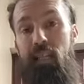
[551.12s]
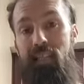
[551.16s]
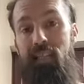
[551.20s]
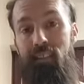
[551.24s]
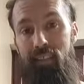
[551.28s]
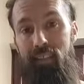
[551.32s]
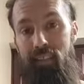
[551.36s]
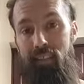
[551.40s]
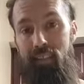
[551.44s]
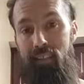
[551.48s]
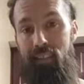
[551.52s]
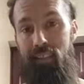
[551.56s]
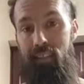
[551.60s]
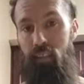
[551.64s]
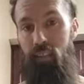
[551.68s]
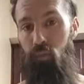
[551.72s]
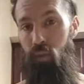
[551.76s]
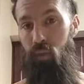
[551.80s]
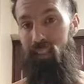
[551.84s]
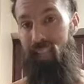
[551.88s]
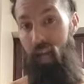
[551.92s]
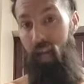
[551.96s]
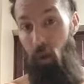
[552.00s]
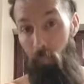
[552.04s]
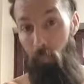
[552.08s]
of this is
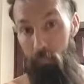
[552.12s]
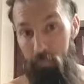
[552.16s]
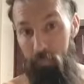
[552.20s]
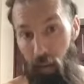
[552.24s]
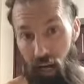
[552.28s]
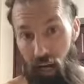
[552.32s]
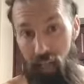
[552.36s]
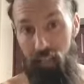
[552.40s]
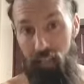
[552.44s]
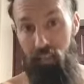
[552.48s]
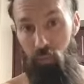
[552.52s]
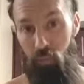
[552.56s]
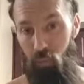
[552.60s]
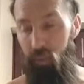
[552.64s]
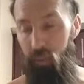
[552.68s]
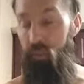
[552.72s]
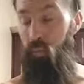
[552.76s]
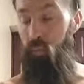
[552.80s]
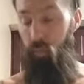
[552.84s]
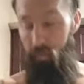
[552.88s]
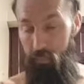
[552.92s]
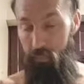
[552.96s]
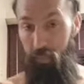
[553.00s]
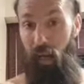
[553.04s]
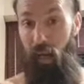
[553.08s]
without buying with,
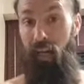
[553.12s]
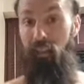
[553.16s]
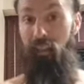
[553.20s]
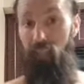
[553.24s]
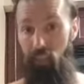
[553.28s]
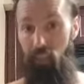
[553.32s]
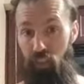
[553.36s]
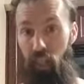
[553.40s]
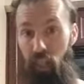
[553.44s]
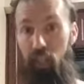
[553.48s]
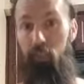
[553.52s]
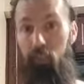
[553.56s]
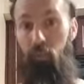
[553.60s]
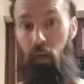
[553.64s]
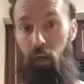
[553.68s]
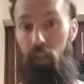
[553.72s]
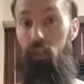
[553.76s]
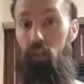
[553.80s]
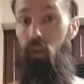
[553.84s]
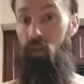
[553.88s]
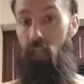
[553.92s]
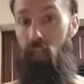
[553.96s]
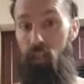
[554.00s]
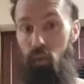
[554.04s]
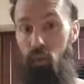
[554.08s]
with buying the check mark
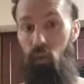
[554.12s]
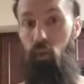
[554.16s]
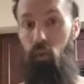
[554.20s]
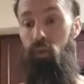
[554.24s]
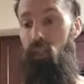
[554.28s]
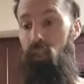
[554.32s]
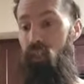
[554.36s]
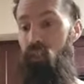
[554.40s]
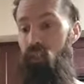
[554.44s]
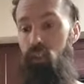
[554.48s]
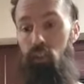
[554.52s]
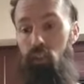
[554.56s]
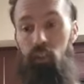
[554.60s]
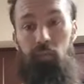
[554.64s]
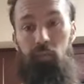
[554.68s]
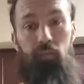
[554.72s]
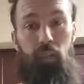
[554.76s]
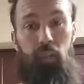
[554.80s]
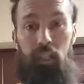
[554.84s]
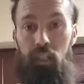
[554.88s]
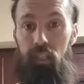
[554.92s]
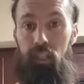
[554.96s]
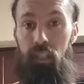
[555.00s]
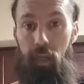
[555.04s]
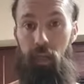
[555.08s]
okay cool like you're a
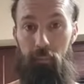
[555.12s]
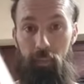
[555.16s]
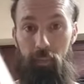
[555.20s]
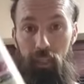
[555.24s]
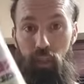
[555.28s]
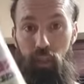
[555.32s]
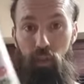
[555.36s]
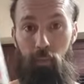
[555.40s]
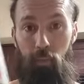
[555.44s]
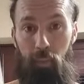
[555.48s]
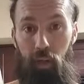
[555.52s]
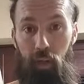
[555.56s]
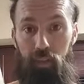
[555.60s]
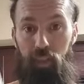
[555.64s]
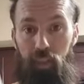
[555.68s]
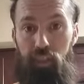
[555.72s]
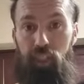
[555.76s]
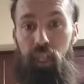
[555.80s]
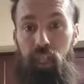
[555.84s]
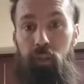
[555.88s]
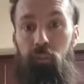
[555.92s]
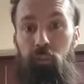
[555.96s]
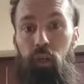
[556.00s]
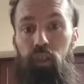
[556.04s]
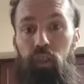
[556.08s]
fucking company you bought the
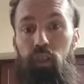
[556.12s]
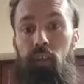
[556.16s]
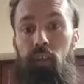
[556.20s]
check mark you have